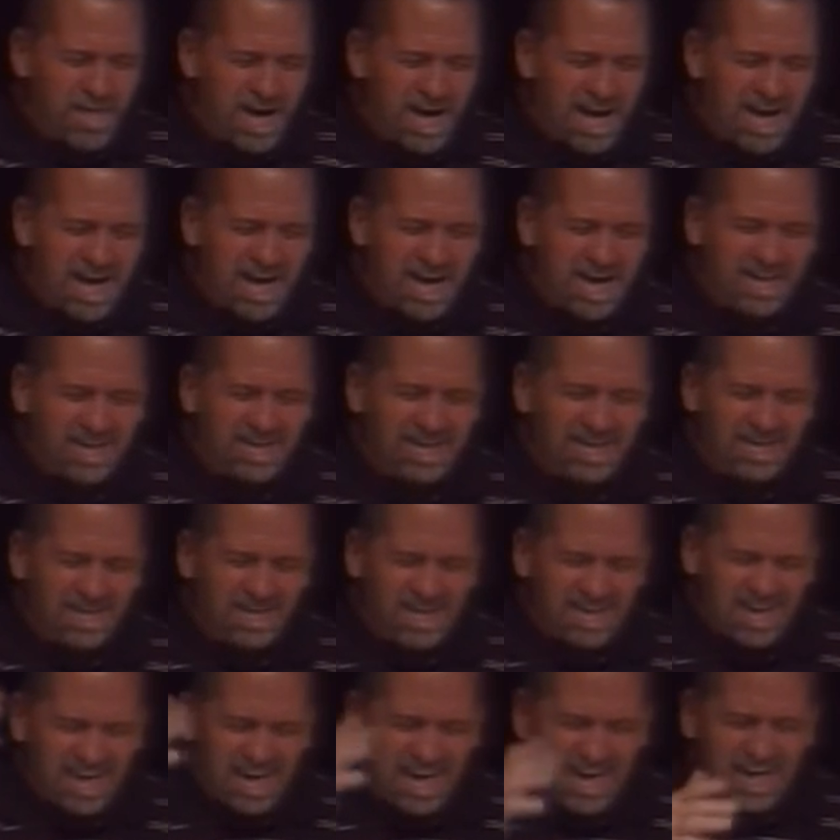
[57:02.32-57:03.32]
their mind
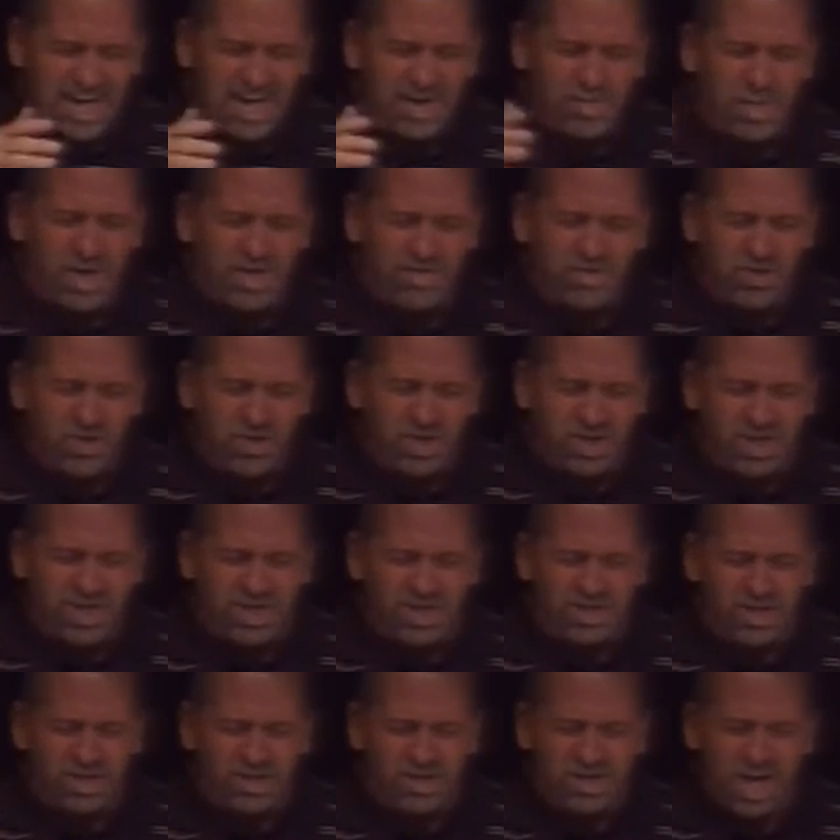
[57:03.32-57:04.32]
in the name of
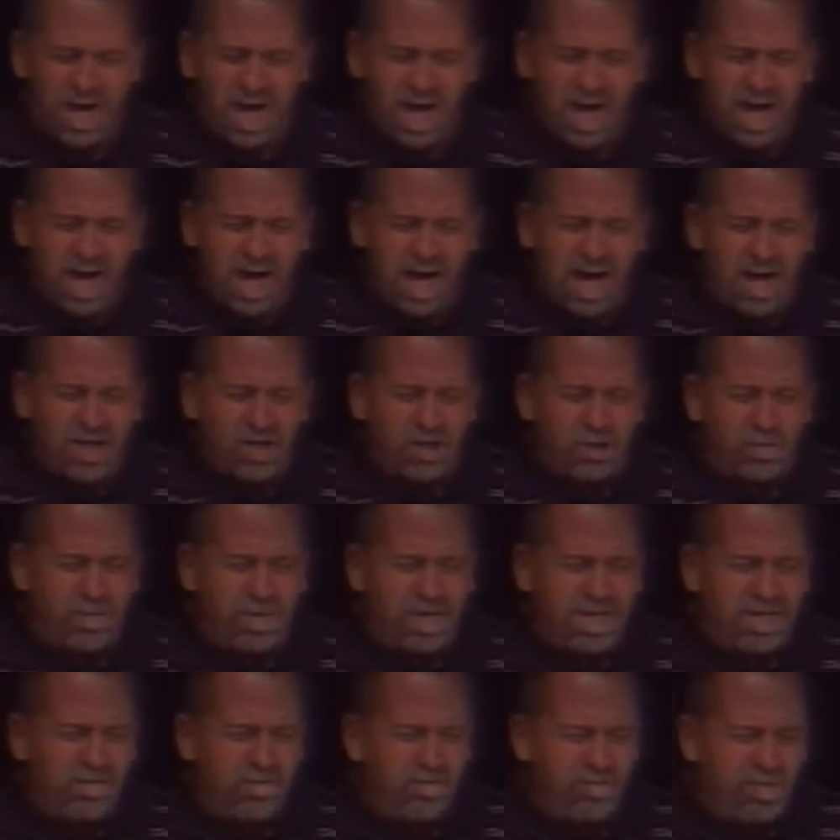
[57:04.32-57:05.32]
Jesus. I
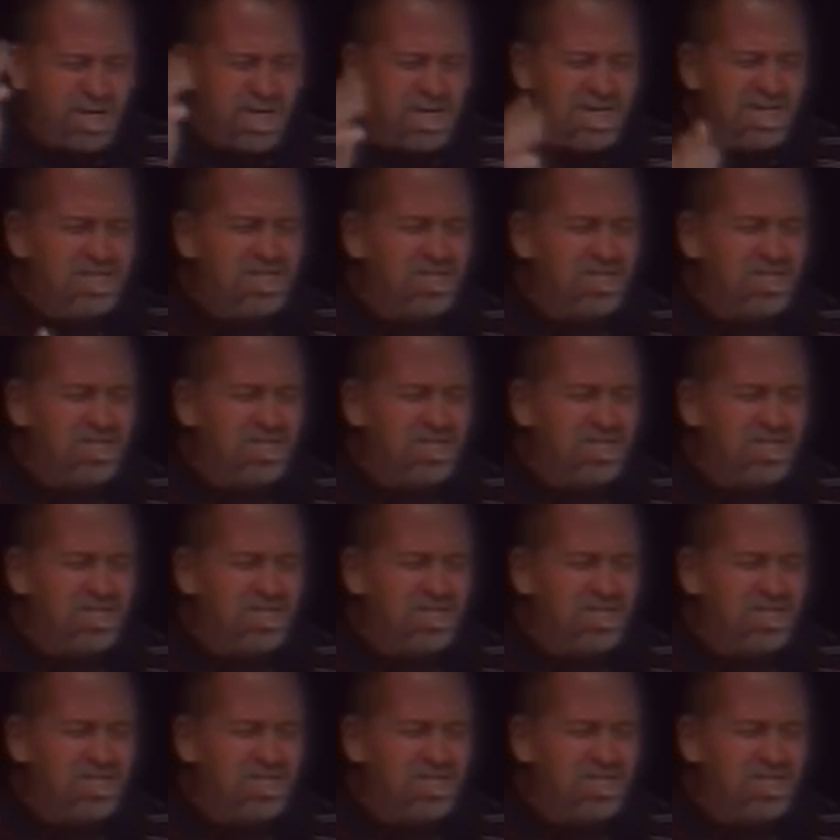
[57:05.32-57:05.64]
speak